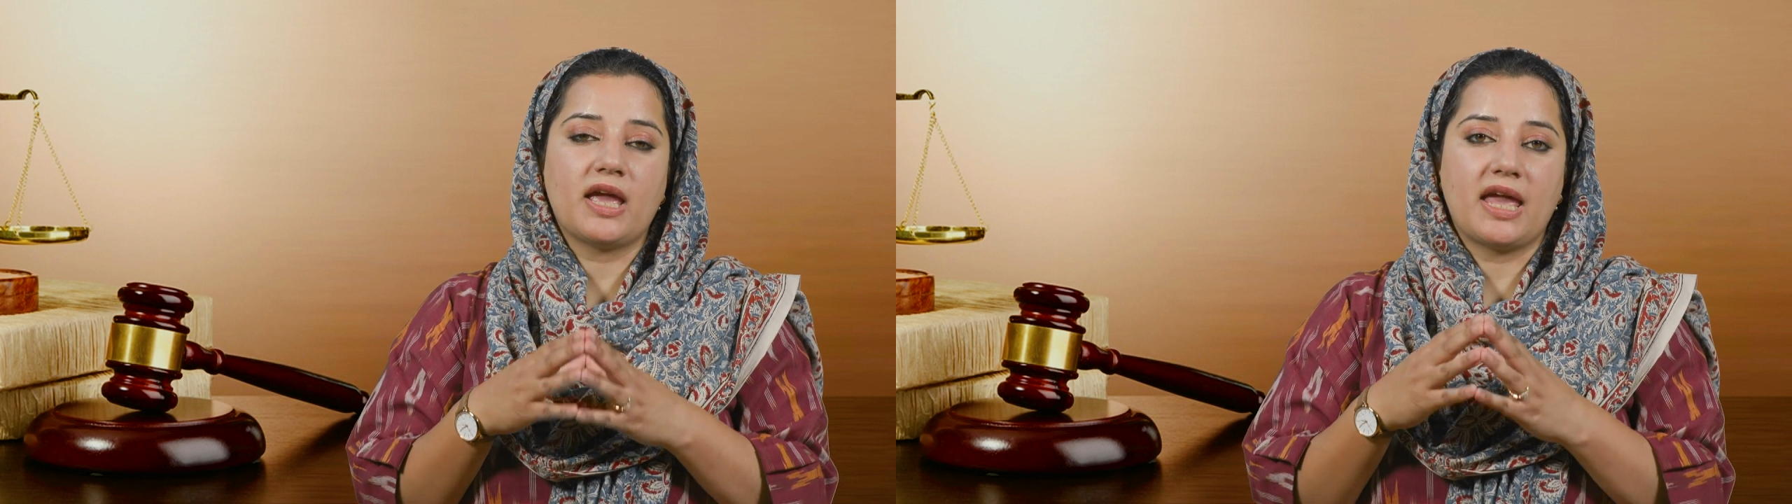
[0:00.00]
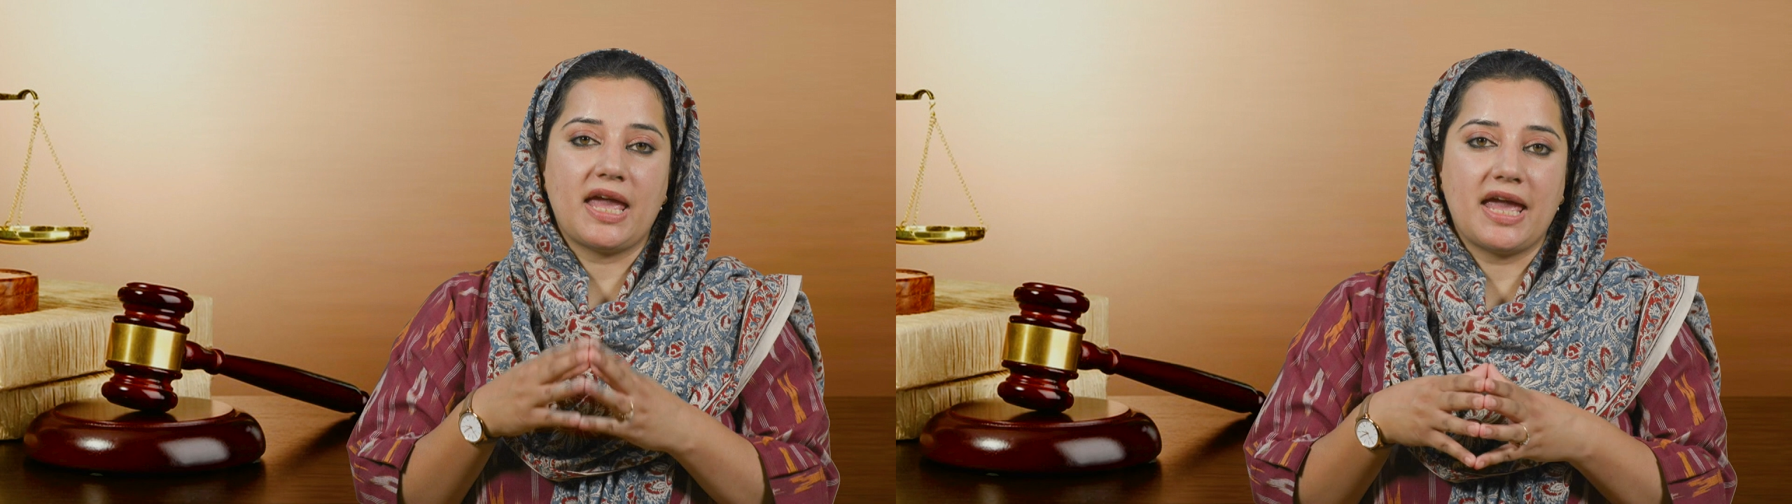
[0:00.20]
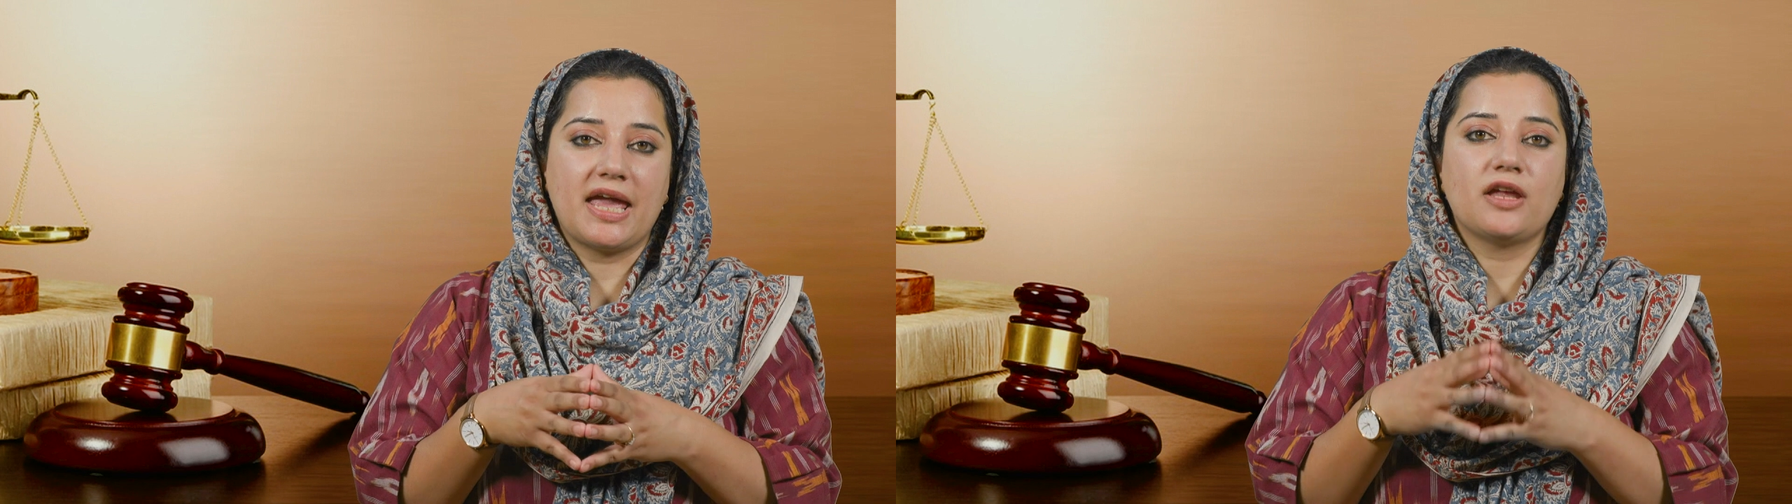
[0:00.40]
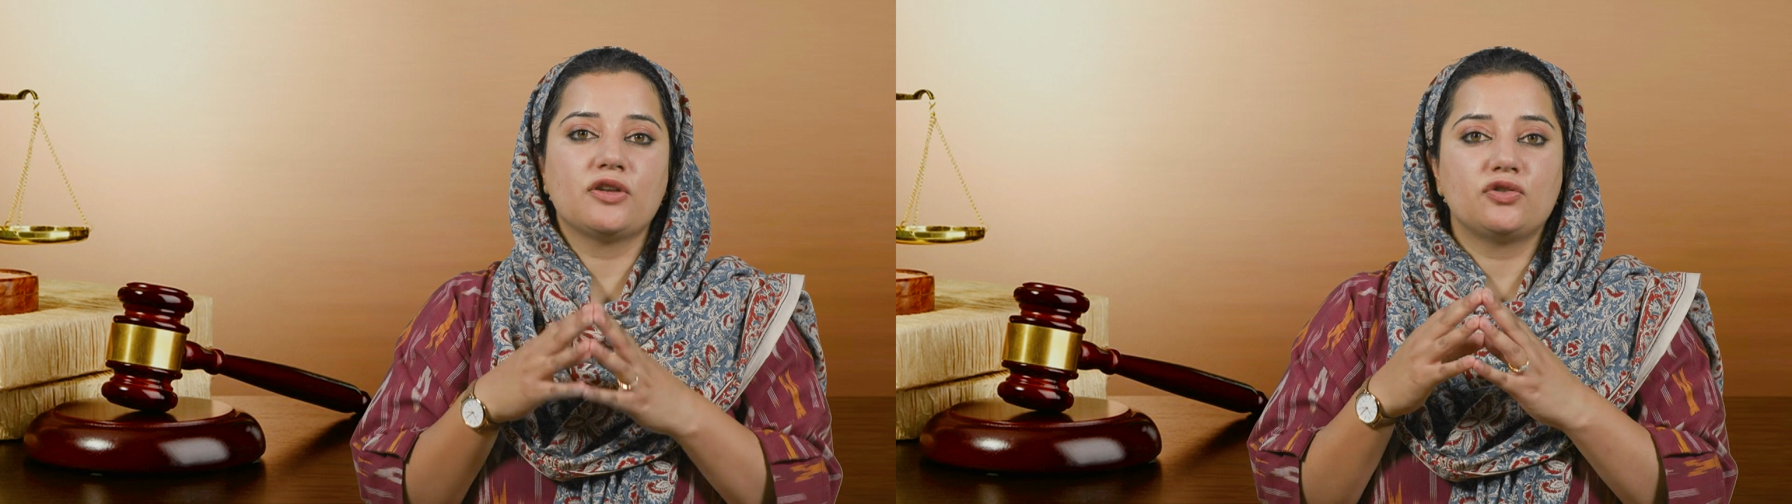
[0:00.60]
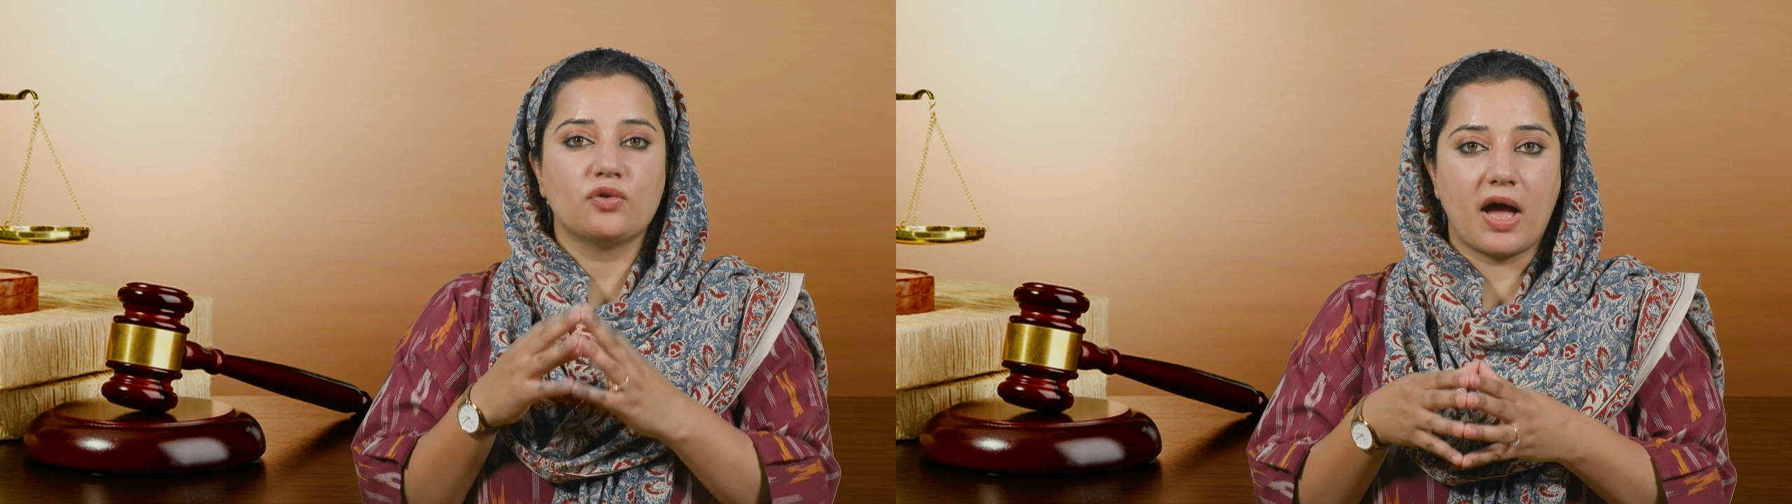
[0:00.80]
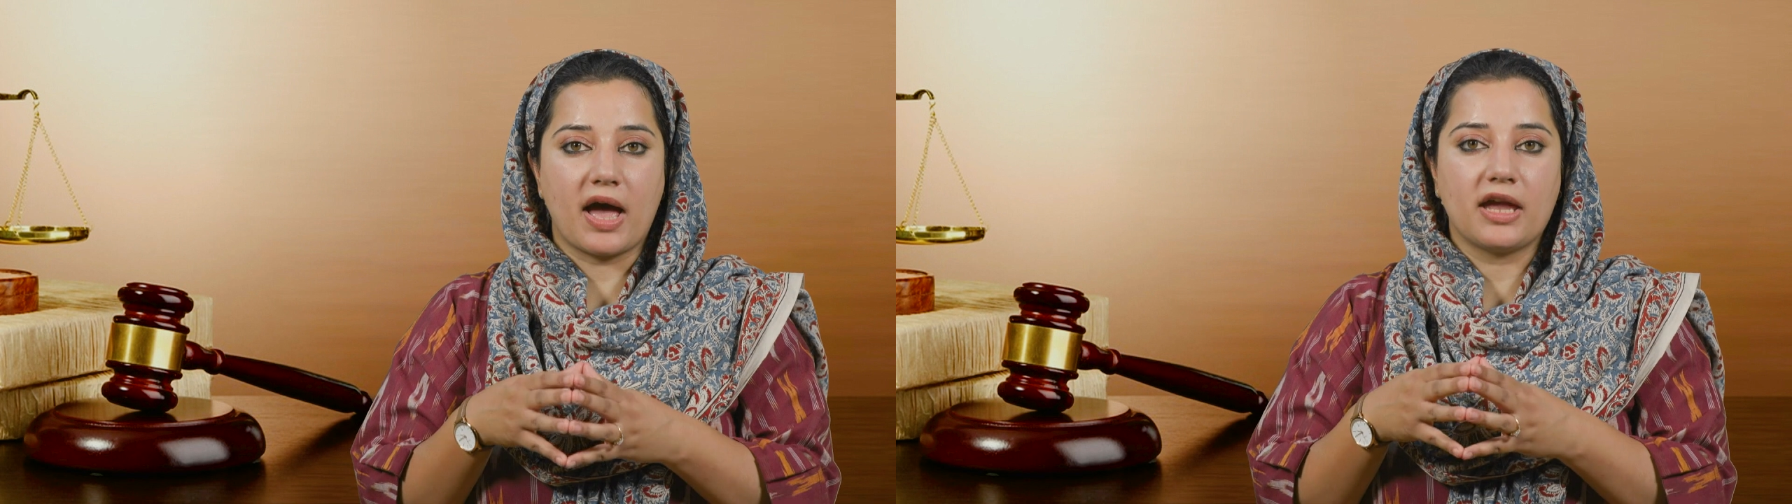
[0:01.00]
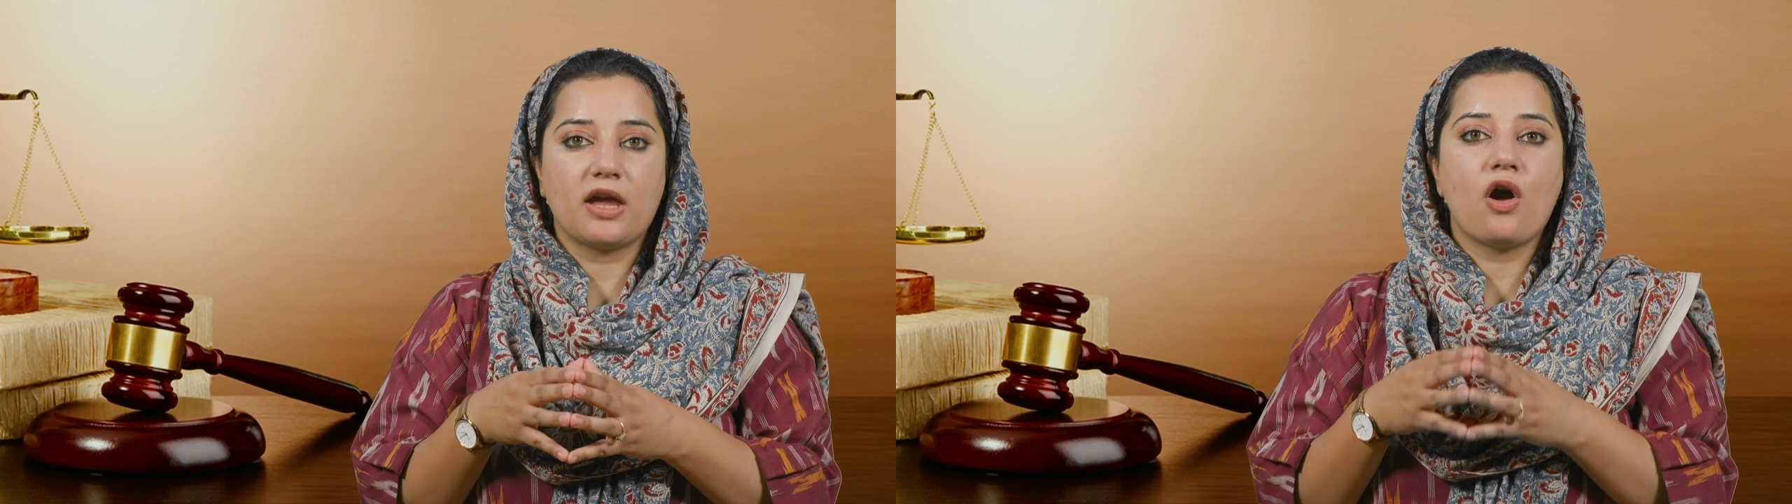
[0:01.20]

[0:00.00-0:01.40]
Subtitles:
A to I